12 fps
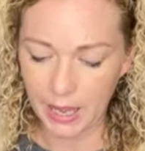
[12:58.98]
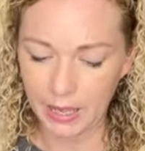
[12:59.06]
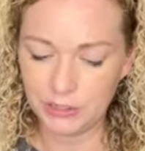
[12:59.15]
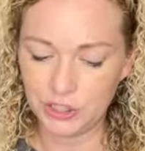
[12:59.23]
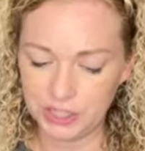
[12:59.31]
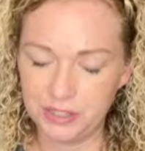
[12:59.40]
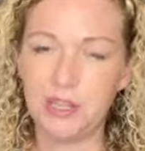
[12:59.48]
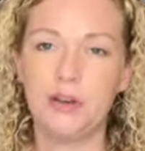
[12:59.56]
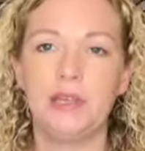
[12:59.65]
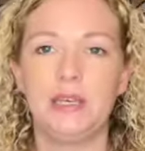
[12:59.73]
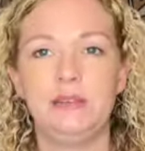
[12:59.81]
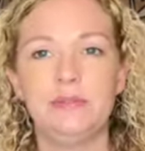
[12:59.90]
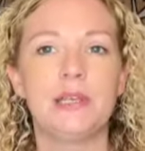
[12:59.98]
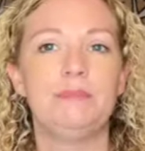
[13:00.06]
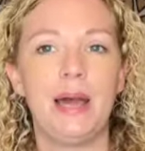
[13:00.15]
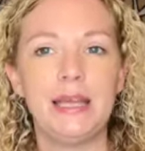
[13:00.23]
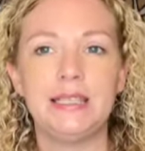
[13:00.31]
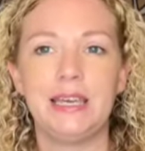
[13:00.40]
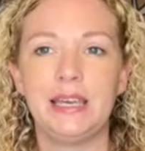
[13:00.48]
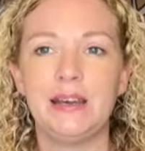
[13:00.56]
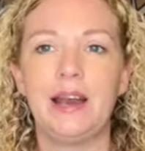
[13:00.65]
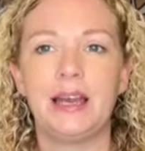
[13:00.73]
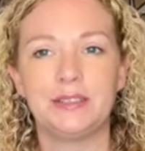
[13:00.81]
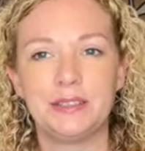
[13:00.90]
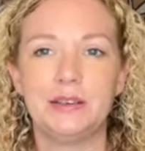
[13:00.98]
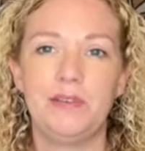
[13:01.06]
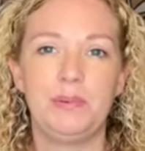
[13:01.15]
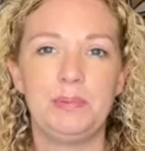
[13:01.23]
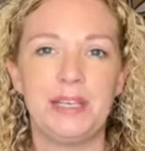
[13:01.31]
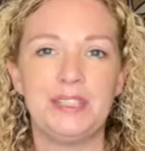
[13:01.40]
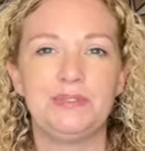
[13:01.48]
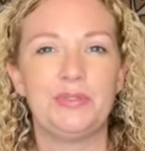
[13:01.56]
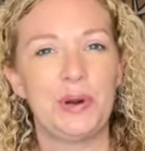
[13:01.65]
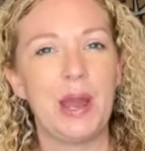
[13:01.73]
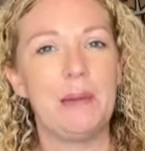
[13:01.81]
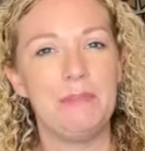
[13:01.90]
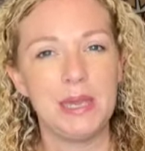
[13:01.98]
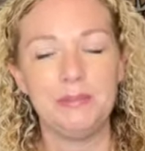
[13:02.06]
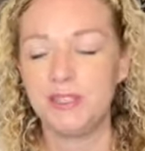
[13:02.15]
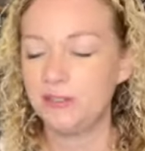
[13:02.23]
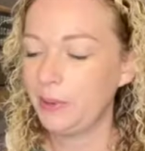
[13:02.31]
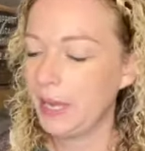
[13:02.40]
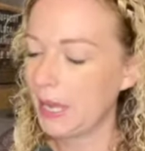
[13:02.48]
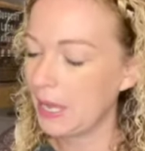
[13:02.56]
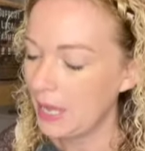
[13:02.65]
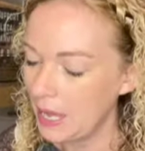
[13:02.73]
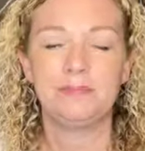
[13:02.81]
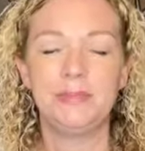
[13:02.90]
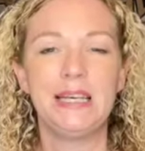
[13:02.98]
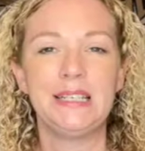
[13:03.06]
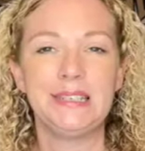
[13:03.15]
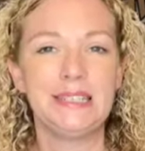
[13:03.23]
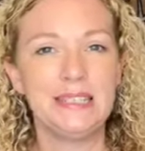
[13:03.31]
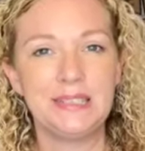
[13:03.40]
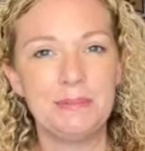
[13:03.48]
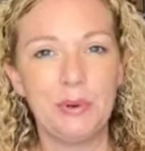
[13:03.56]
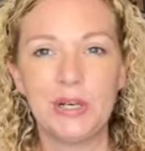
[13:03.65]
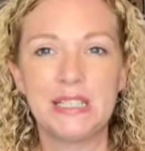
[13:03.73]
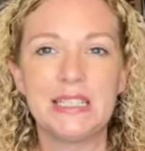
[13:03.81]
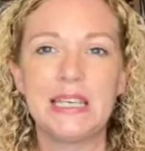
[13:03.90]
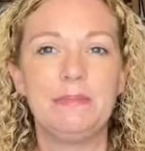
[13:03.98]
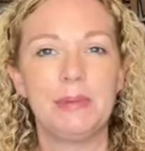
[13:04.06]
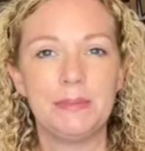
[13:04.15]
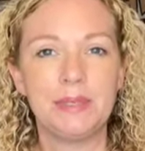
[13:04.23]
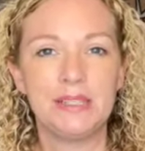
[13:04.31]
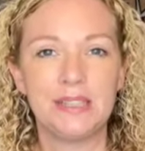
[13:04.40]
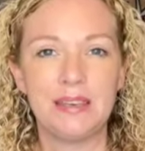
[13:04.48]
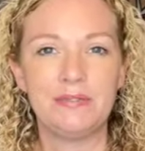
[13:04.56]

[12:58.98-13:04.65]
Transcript: just know that even in my daycare, I still have a place for a baby swing, because it is important to keep baby safe